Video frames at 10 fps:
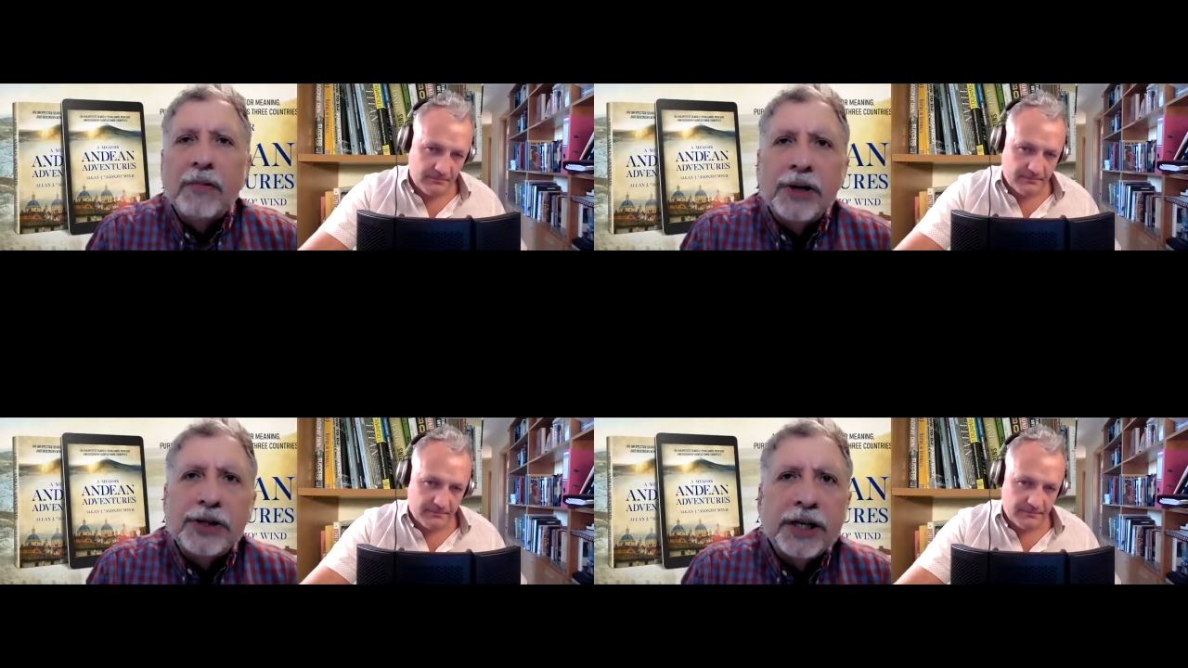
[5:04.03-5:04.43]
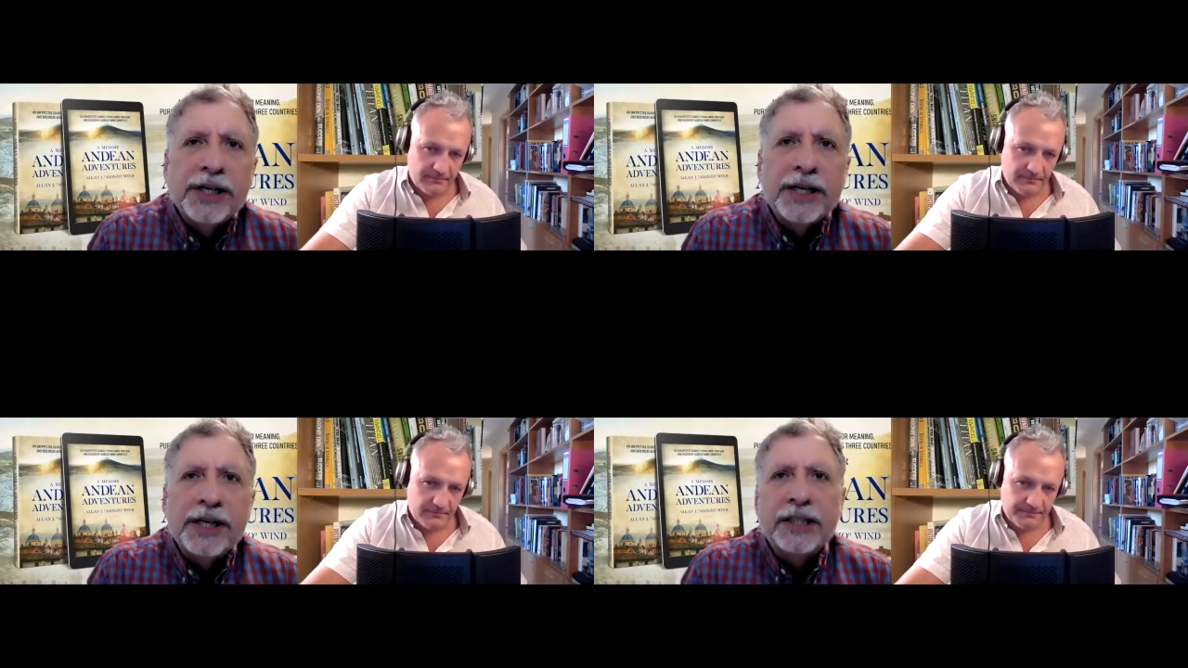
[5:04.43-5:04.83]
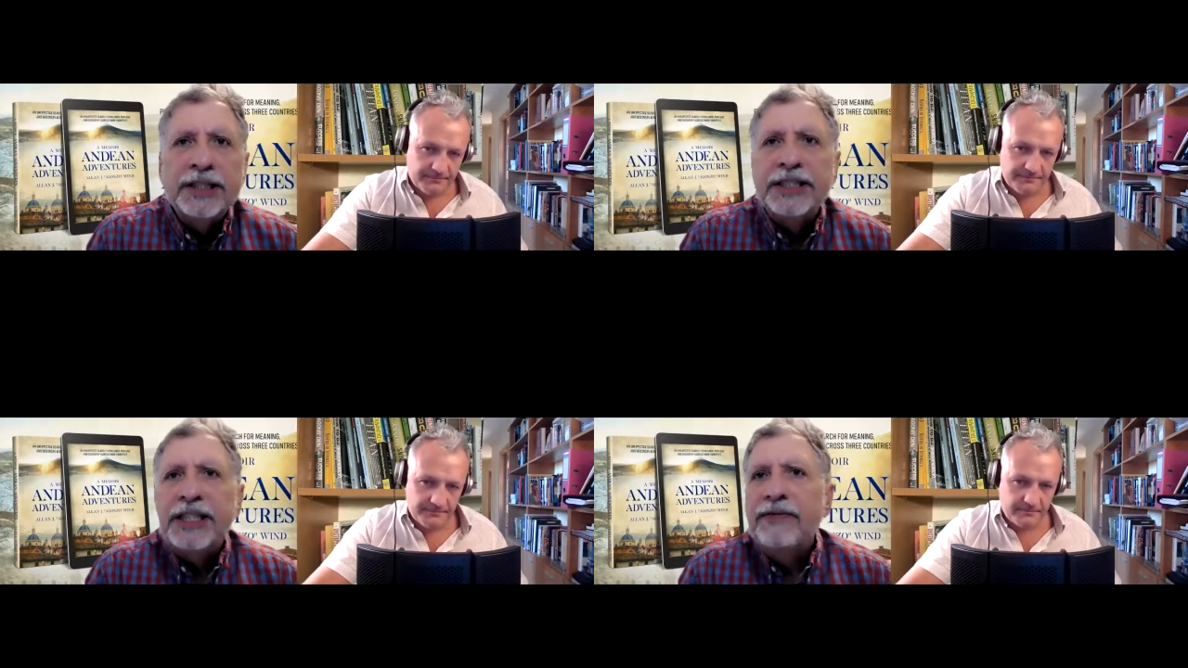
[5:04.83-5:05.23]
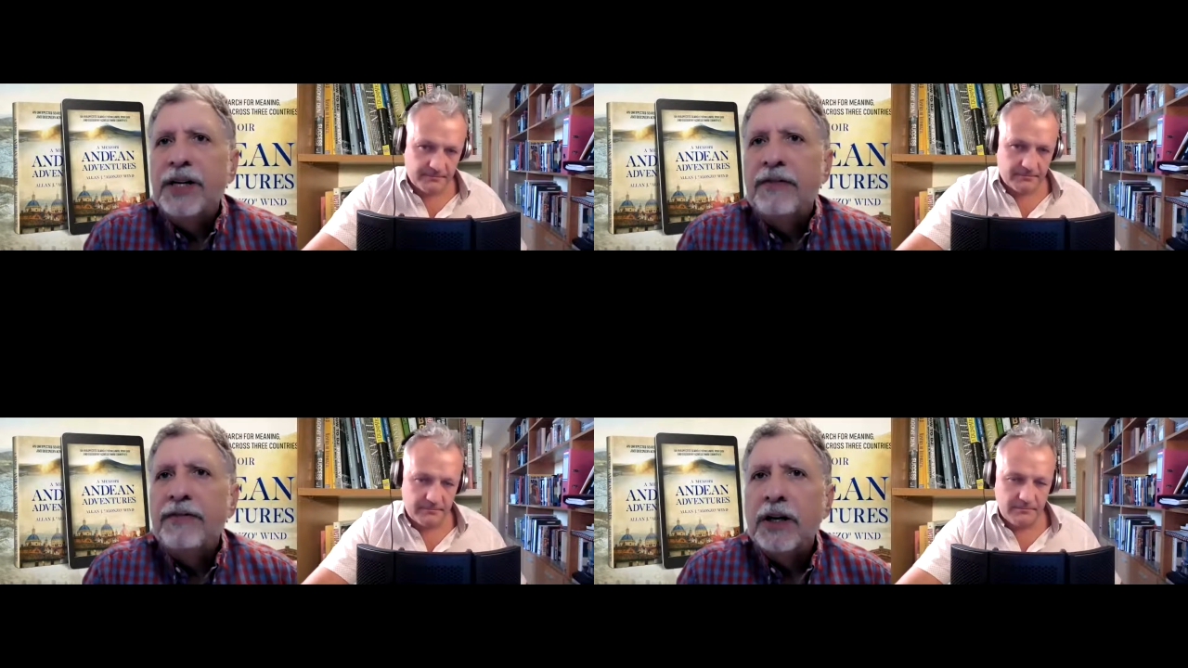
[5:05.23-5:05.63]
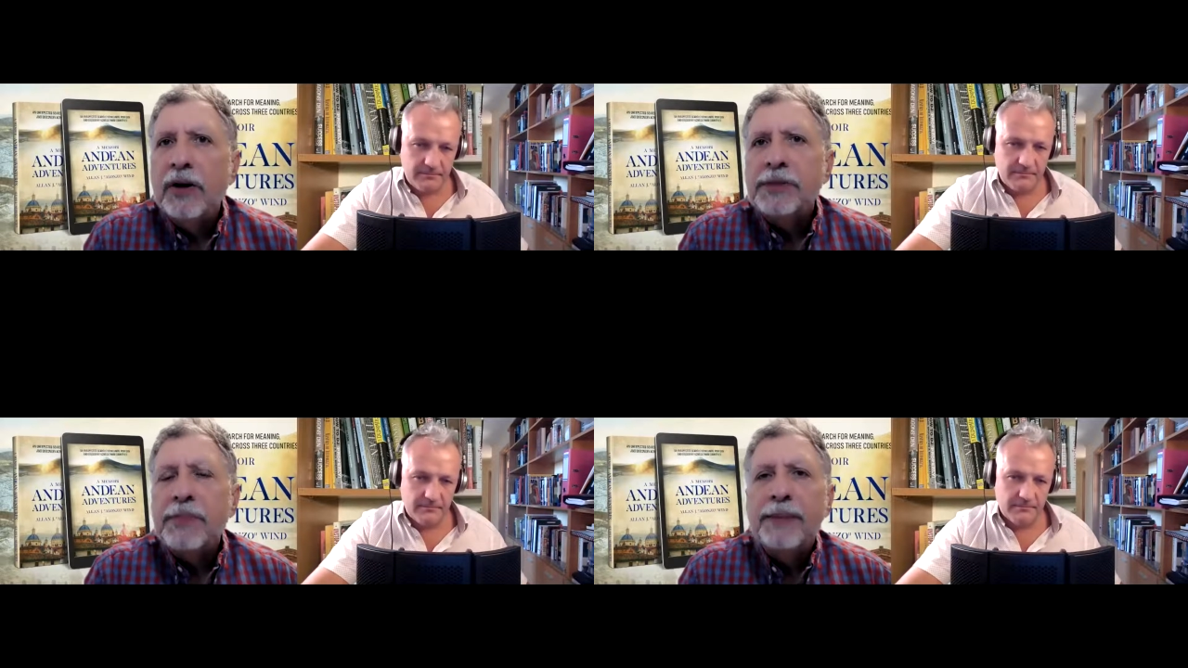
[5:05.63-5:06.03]
Speaker 1: originally conceived of and
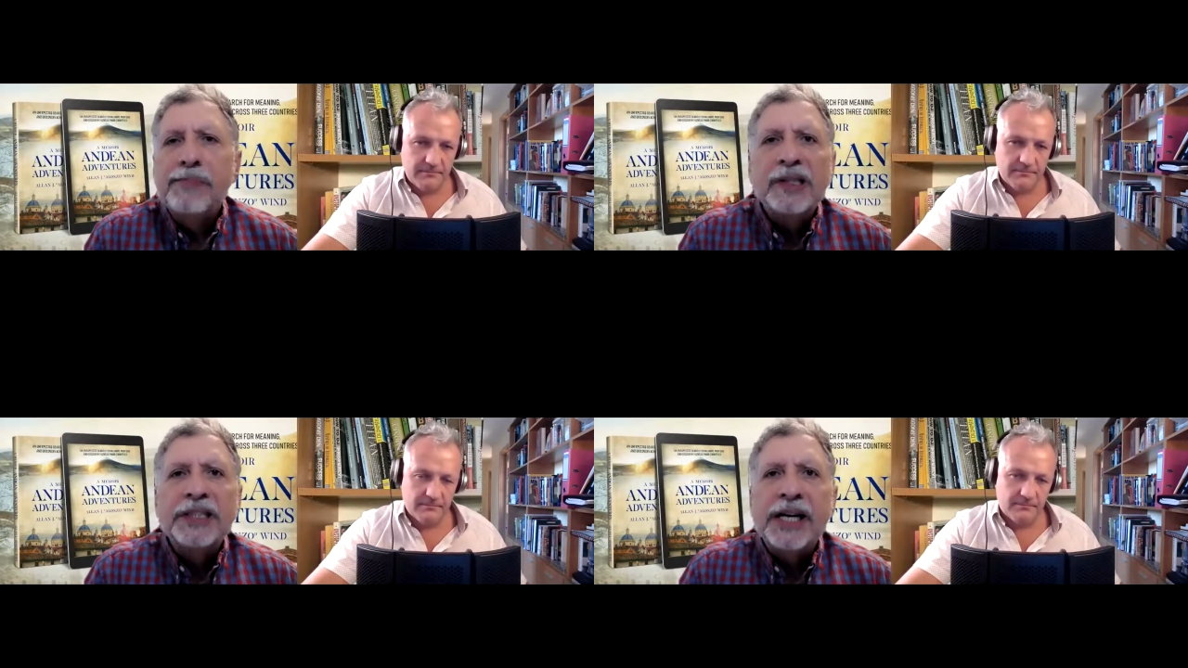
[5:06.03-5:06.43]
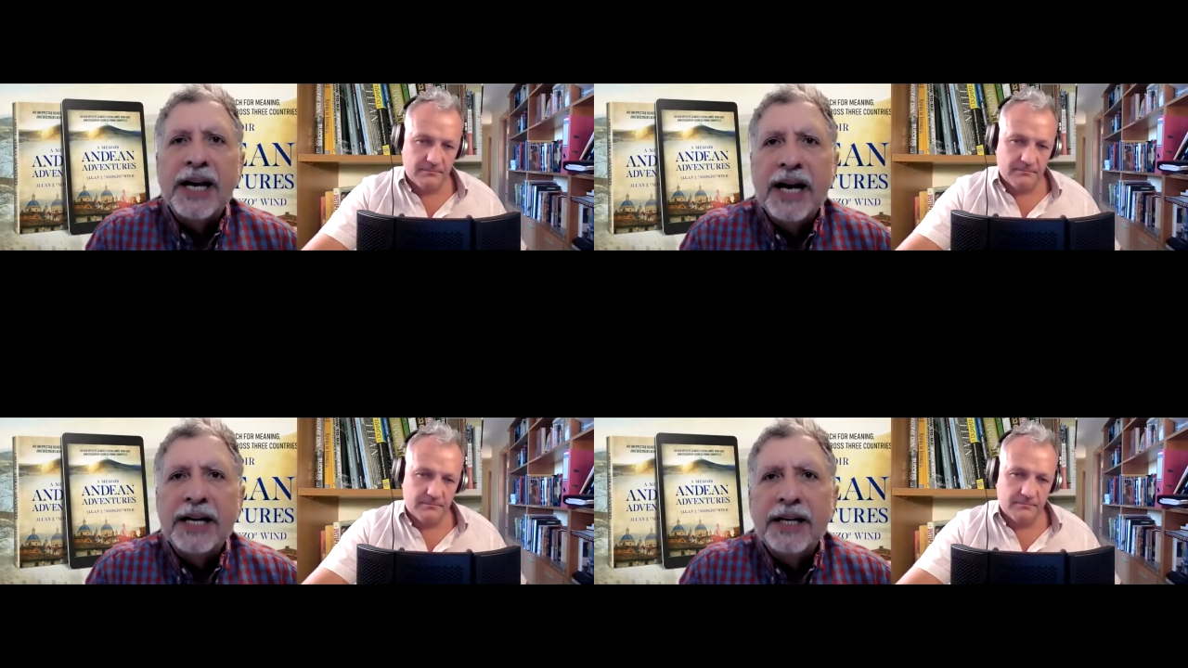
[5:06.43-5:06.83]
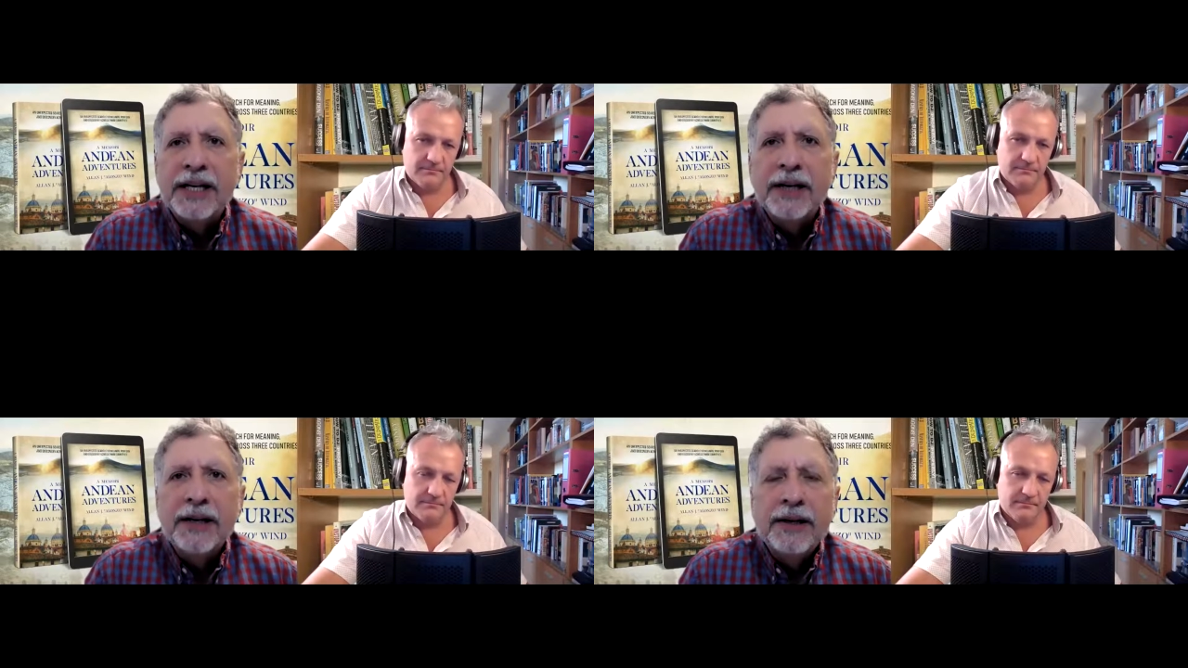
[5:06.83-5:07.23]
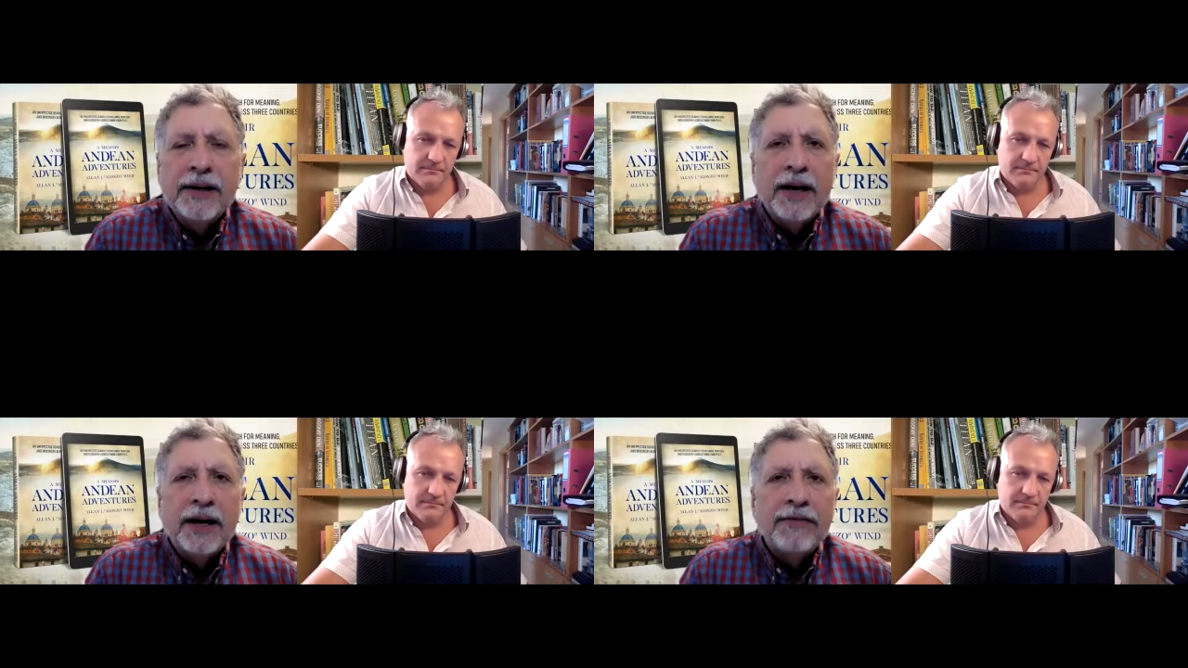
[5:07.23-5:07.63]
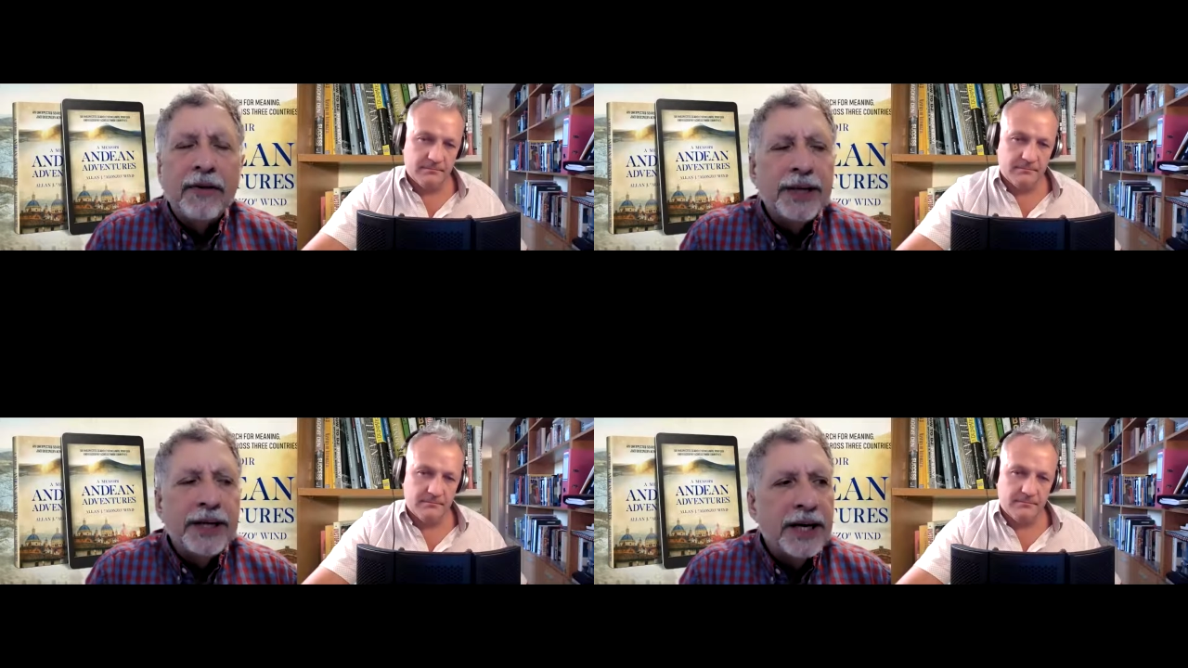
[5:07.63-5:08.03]
launched by President Kennedy uh,
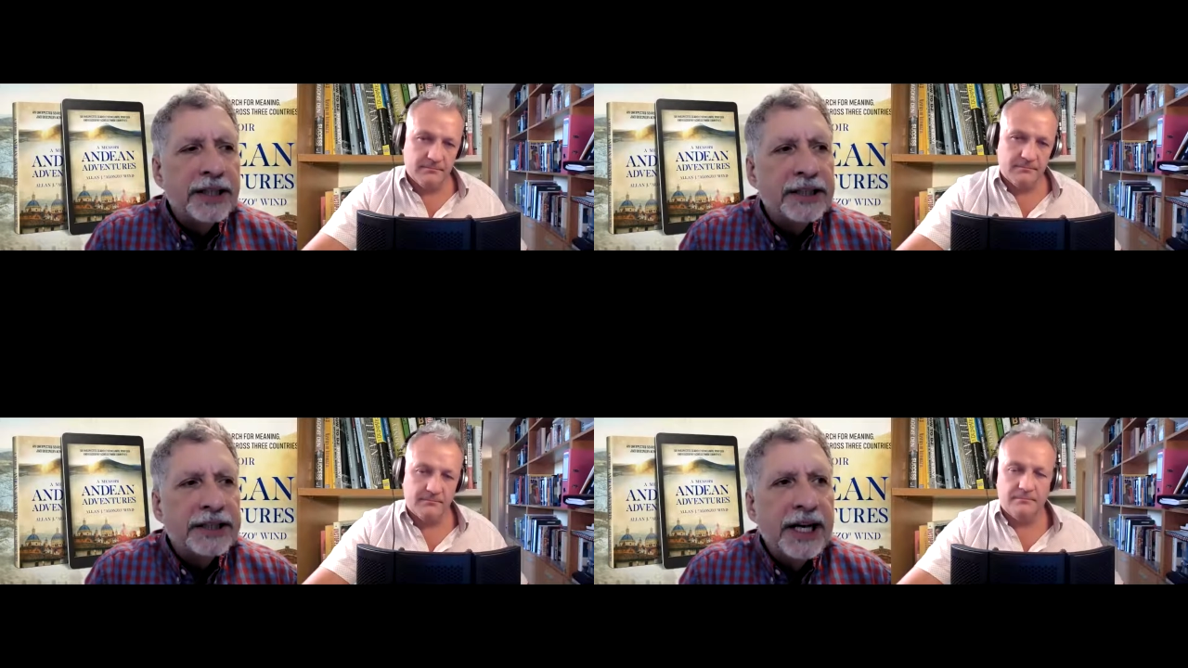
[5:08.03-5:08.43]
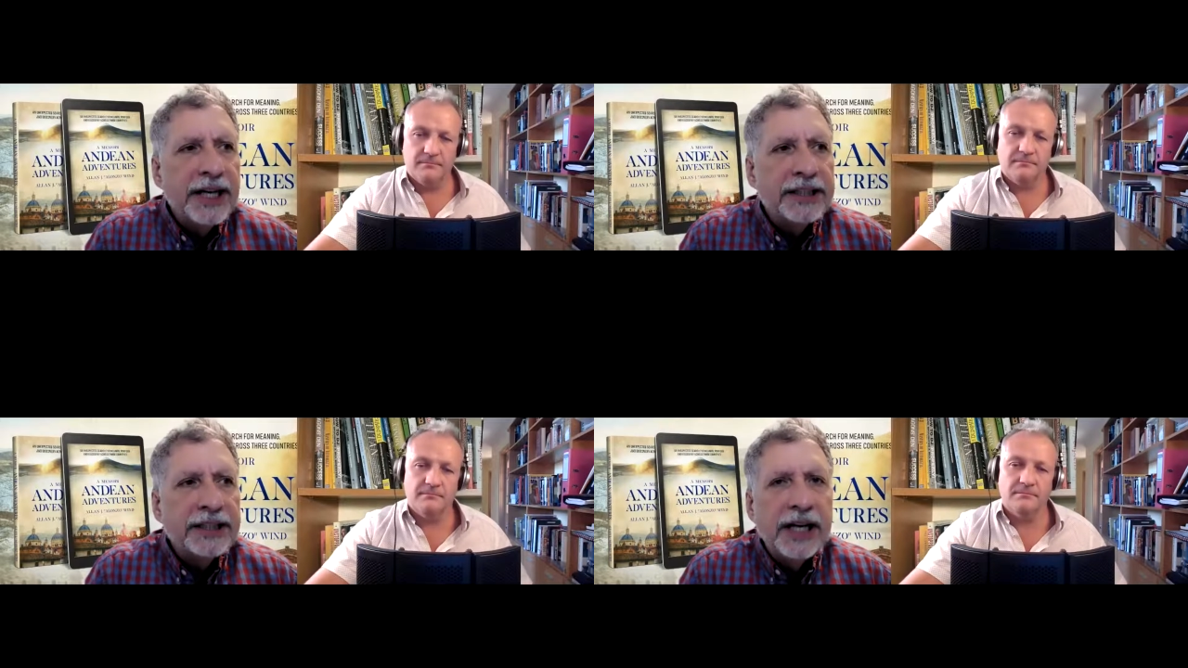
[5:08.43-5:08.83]
from the United States.